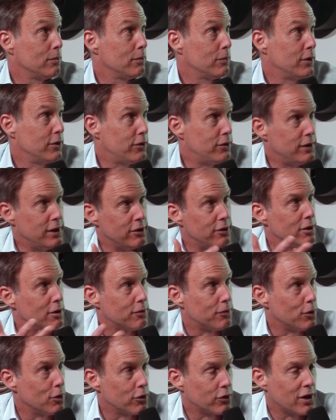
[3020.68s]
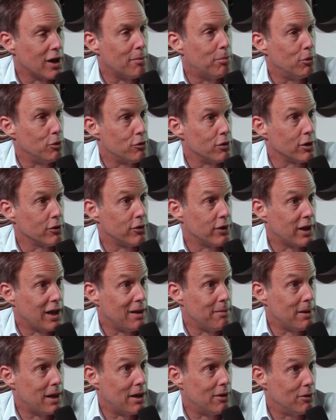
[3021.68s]
This, these are the first couple drugs that
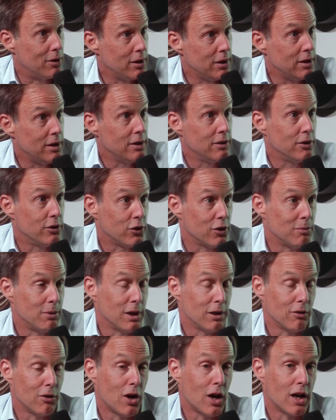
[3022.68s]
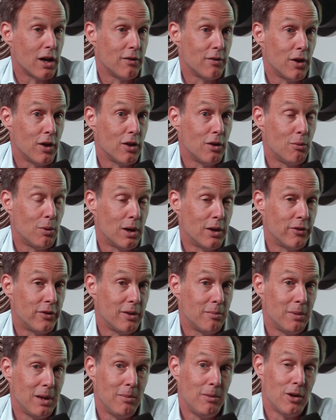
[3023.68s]
came out. Right. There's going to be a lot of other ones
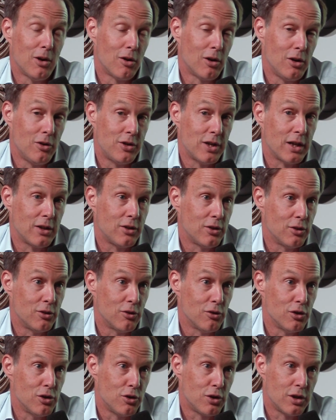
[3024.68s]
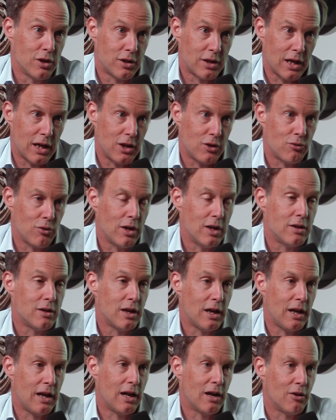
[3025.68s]
that maybe aren't injected or you can titrate
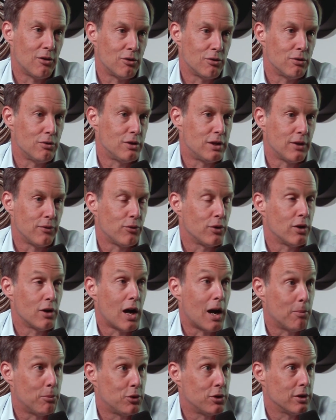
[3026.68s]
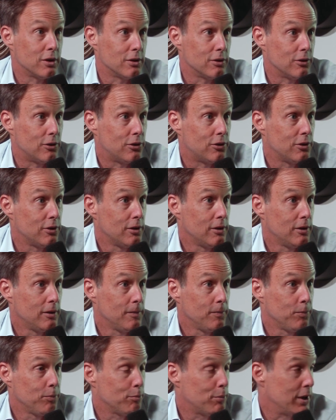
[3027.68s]
down or different options.
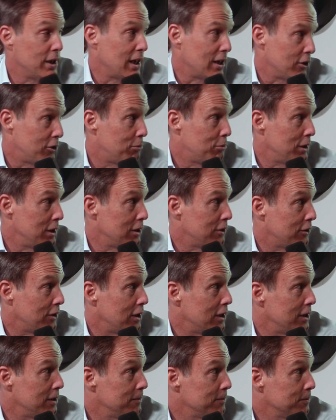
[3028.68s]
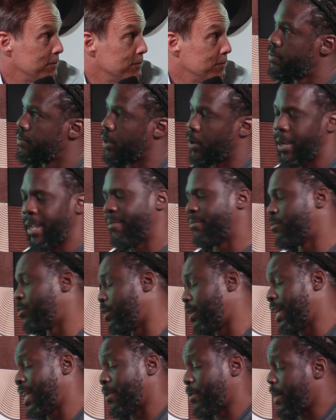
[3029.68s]
But yeah, it's pretty exciting. Okay.
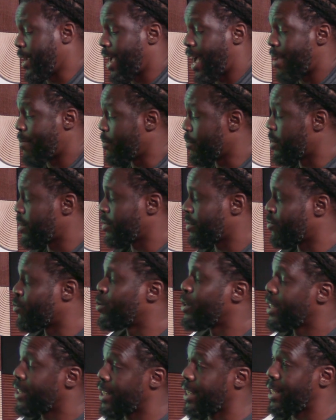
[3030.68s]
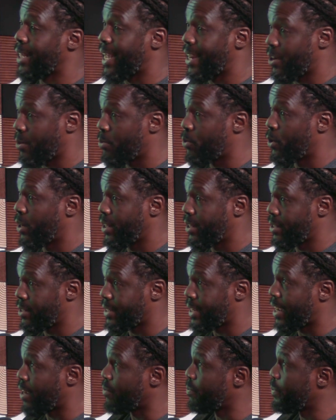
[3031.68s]
Well, anyway, I'm really glad you pointed
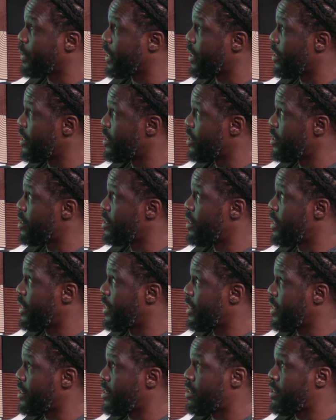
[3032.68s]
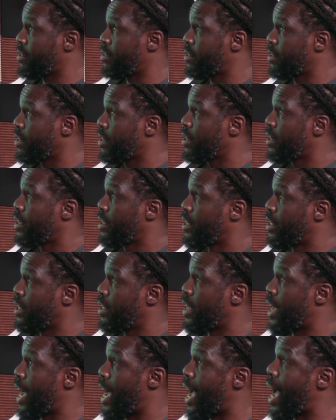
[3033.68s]
this out because yeah. this
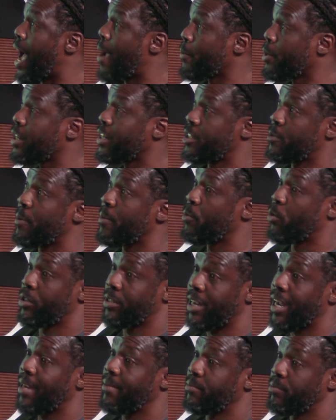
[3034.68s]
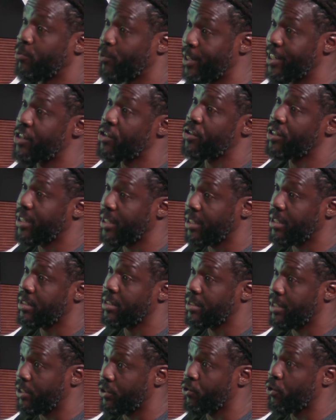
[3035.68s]
I, am going to spend more time researching this
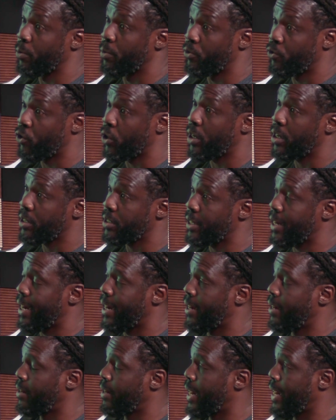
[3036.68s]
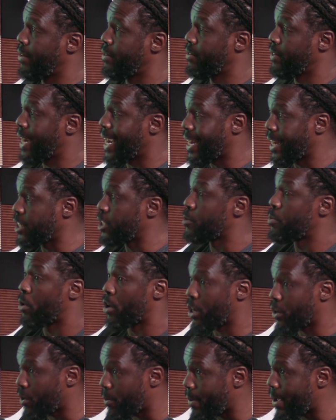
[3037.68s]
this group yeah. of drugs and and getting
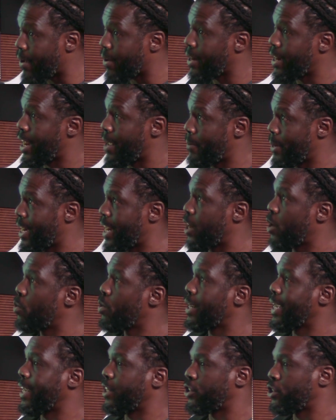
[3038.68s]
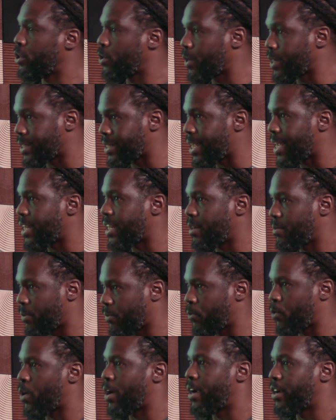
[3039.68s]
smarter about it. I mean, I don't want to get too excited
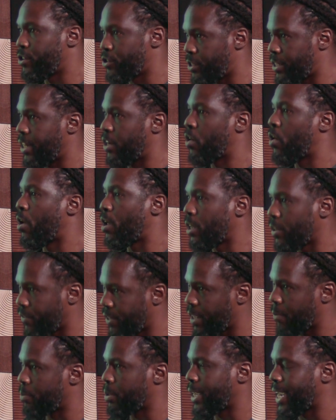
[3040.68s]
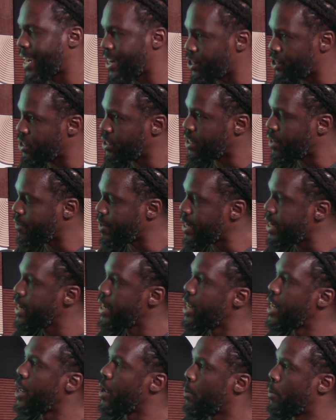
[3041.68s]
before I understand all of the implications of it, mm-hmm.
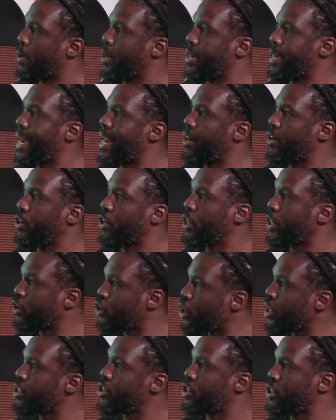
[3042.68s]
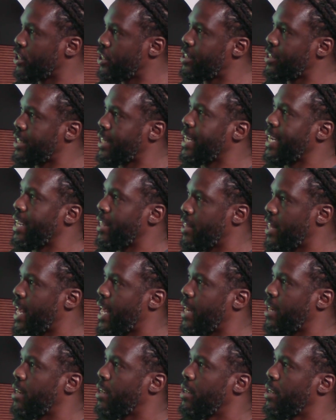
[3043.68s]
but just to see
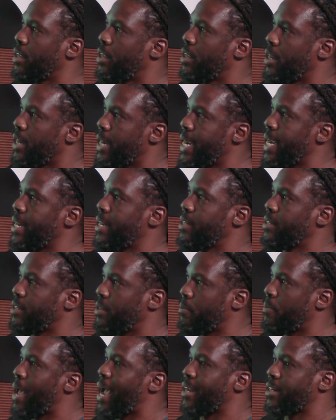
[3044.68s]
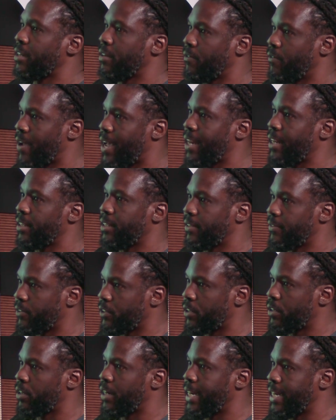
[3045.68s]
that it is impacting fatty
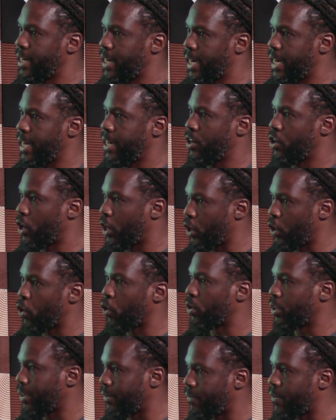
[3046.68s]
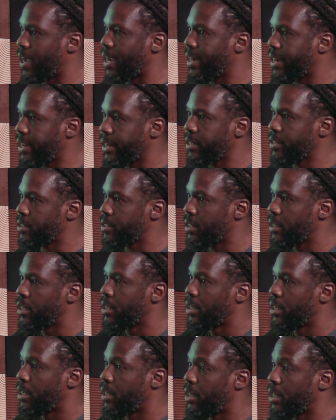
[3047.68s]
liver in in, in early findings.
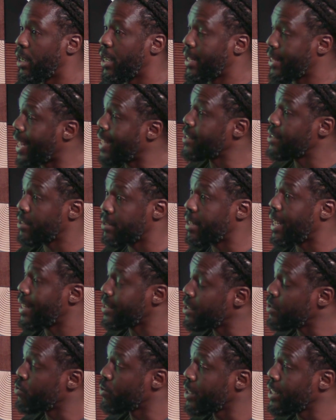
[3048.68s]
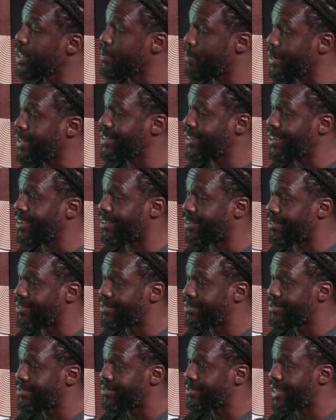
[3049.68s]
Yeah, that's that's a really big deal.
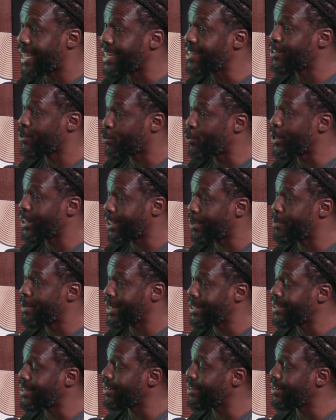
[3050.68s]
That is a really big